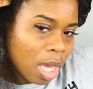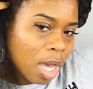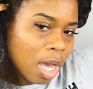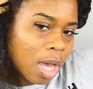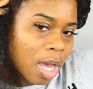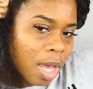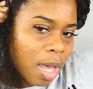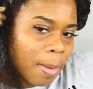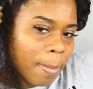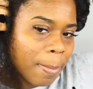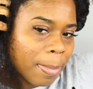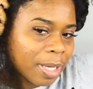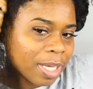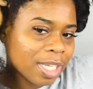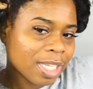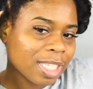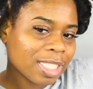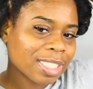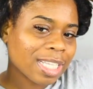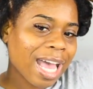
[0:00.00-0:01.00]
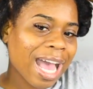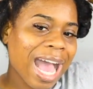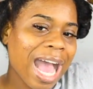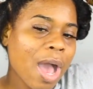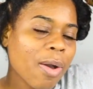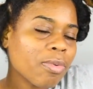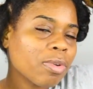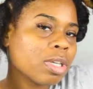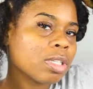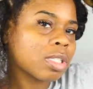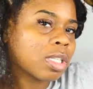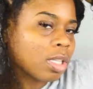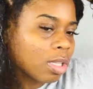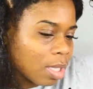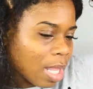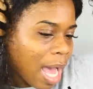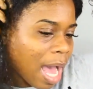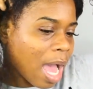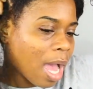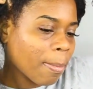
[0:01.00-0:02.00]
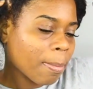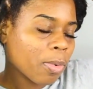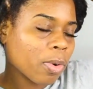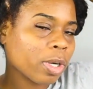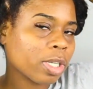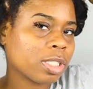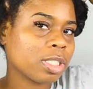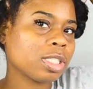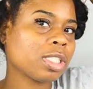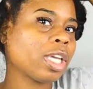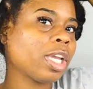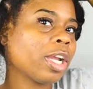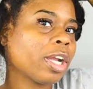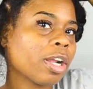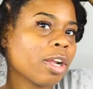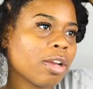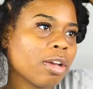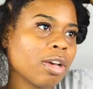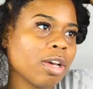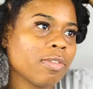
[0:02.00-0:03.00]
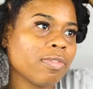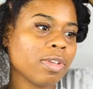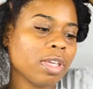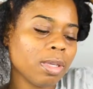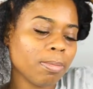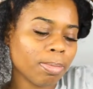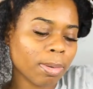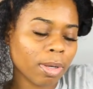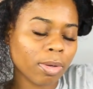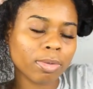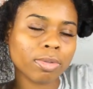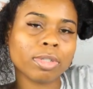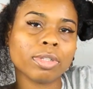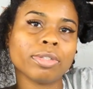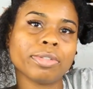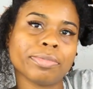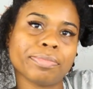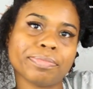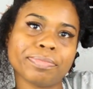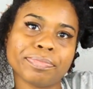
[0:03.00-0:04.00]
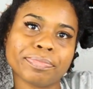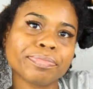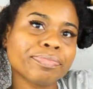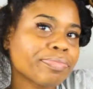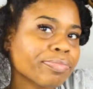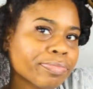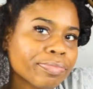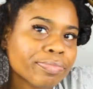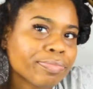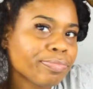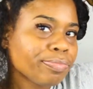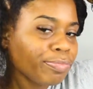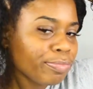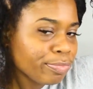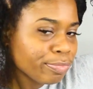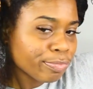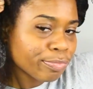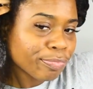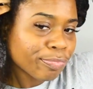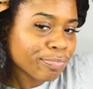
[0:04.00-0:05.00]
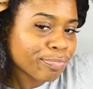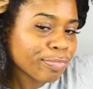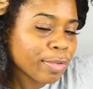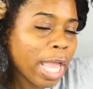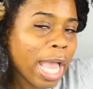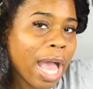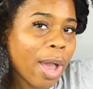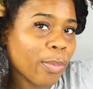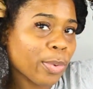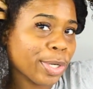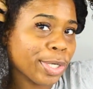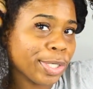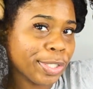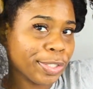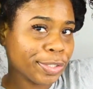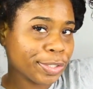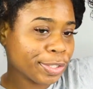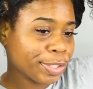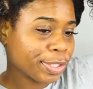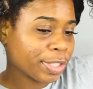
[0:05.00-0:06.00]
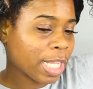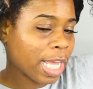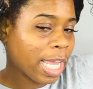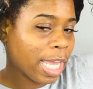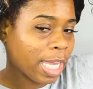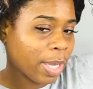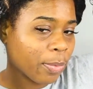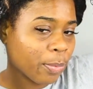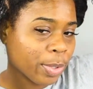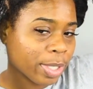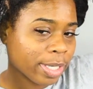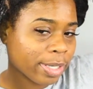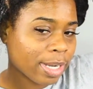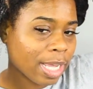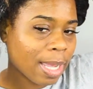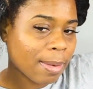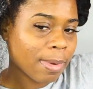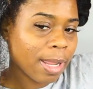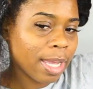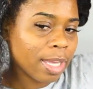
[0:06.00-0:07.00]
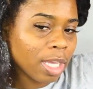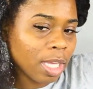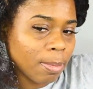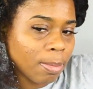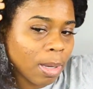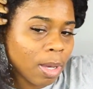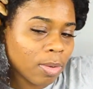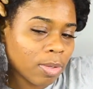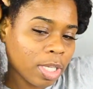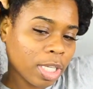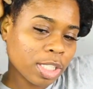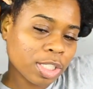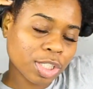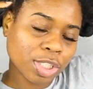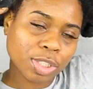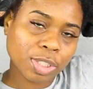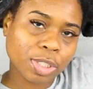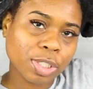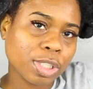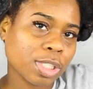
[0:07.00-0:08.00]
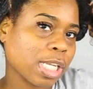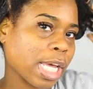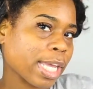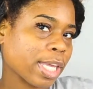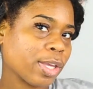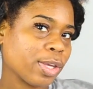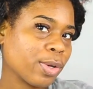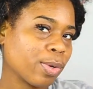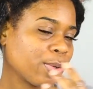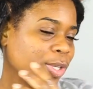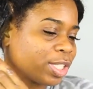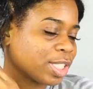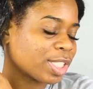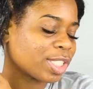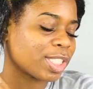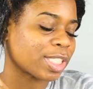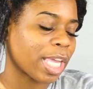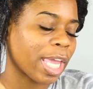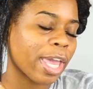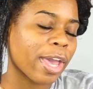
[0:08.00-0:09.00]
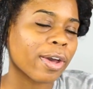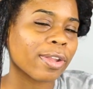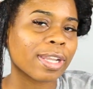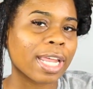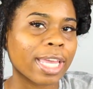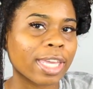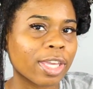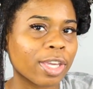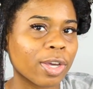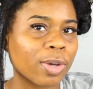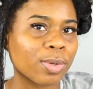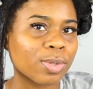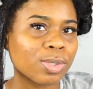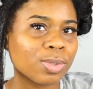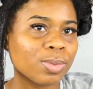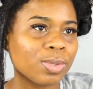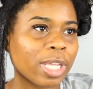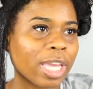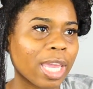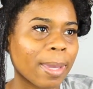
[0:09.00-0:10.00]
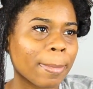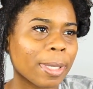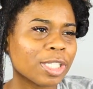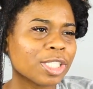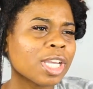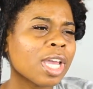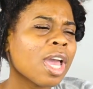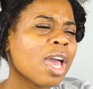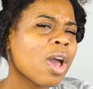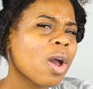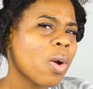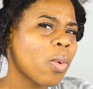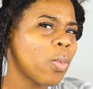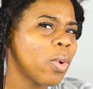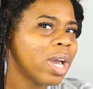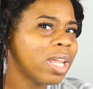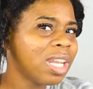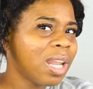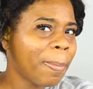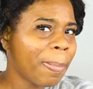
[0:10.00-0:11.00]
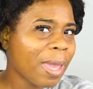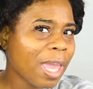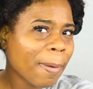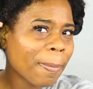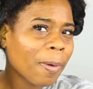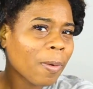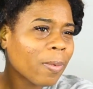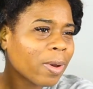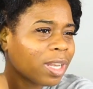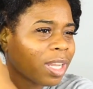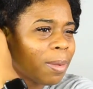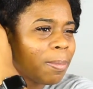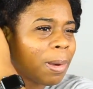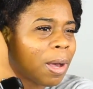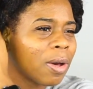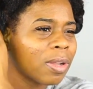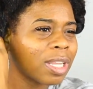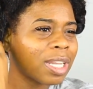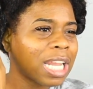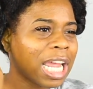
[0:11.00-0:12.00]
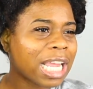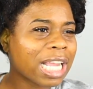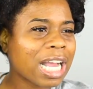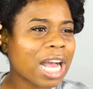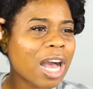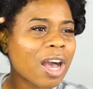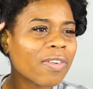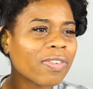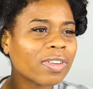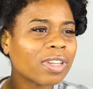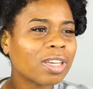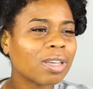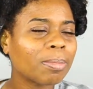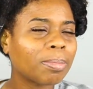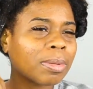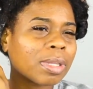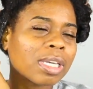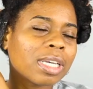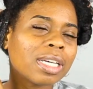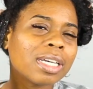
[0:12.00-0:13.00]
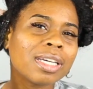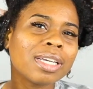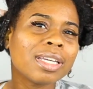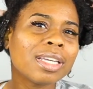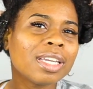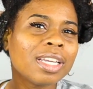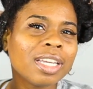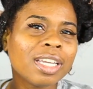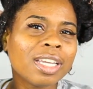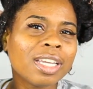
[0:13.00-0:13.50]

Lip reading: Because I was a lot more scared of Ebola. I was like, with a name like Ebola, it just looked like it sound like he gonna do damage. Wasn't the people with Ebola like coughing up blood?